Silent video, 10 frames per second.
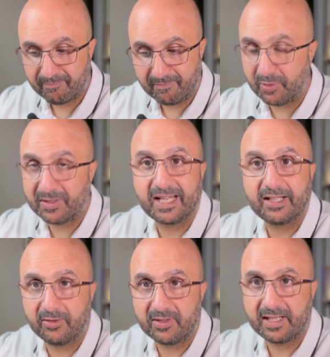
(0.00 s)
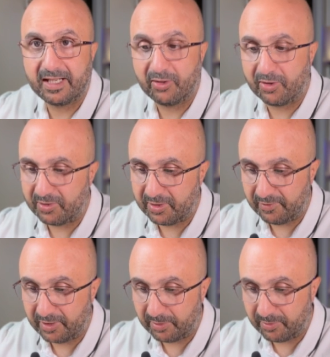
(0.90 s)
because I cannot assign a constant
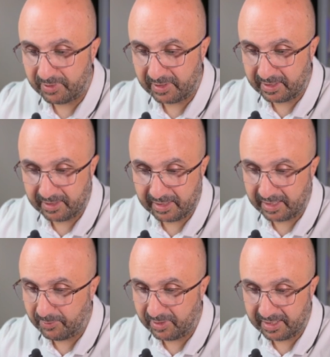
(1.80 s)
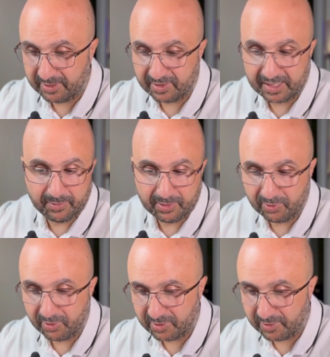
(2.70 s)
variable. It's exactly what it says. Assignment to
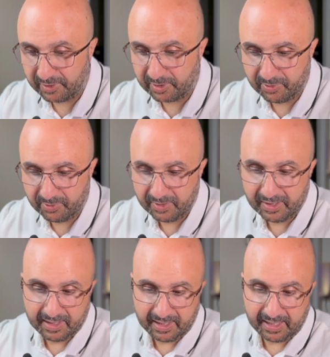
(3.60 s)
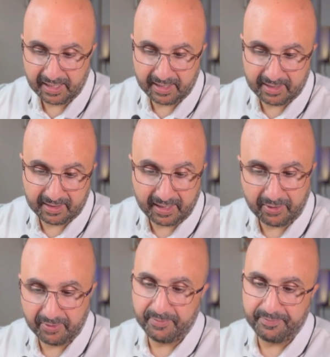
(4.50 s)
a constant variable is an error.